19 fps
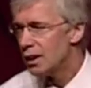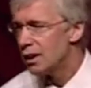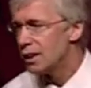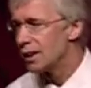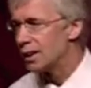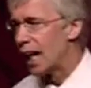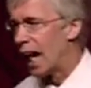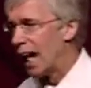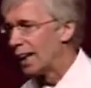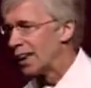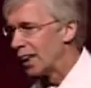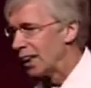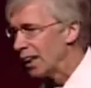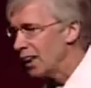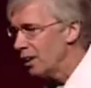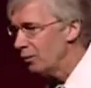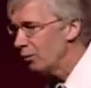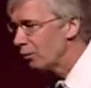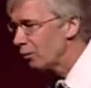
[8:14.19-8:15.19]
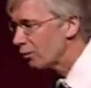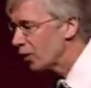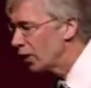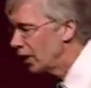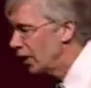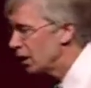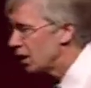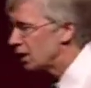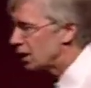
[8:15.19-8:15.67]
Sadly,
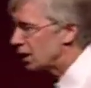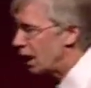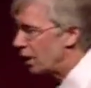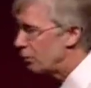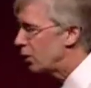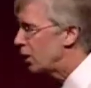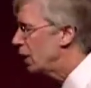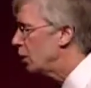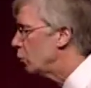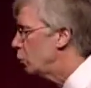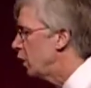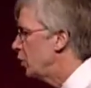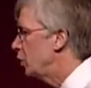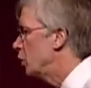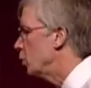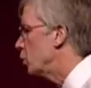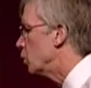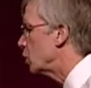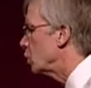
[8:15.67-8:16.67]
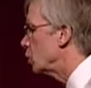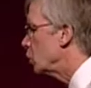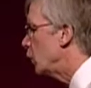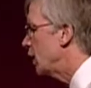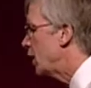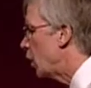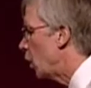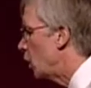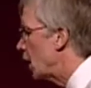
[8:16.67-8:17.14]
here's something we don't,
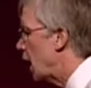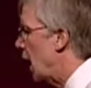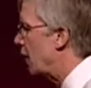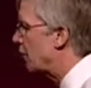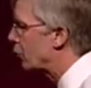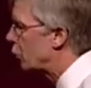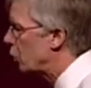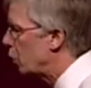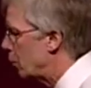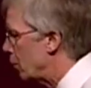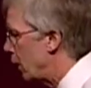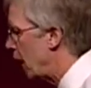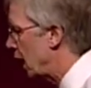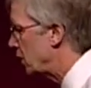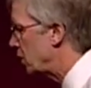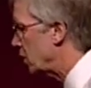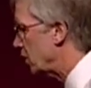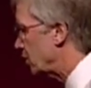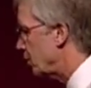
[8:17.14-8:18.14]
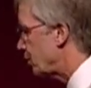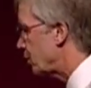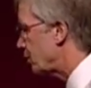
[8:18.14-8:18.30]
we don't have to imagine.